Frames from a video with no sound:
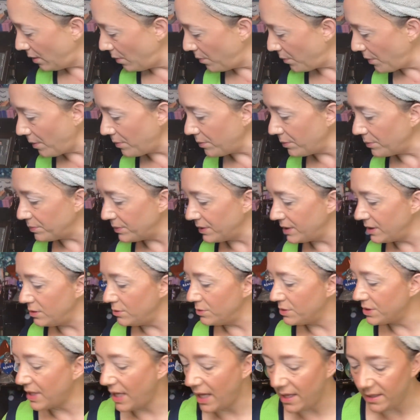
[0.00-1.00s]
I'll probably
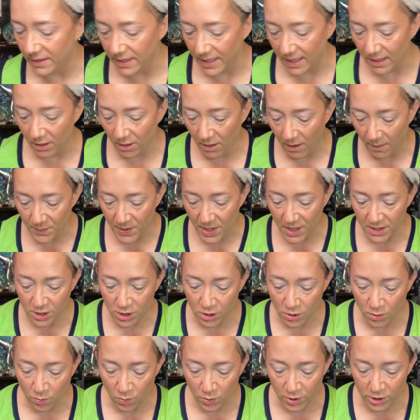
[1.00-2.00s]
use that later. I'm not
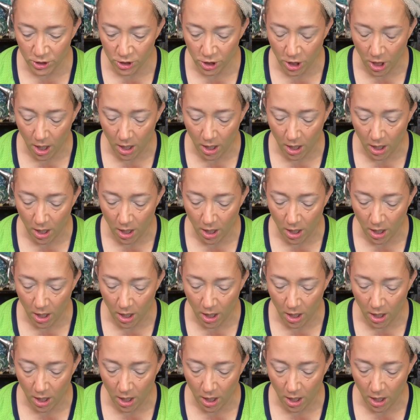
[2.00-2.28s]
sure which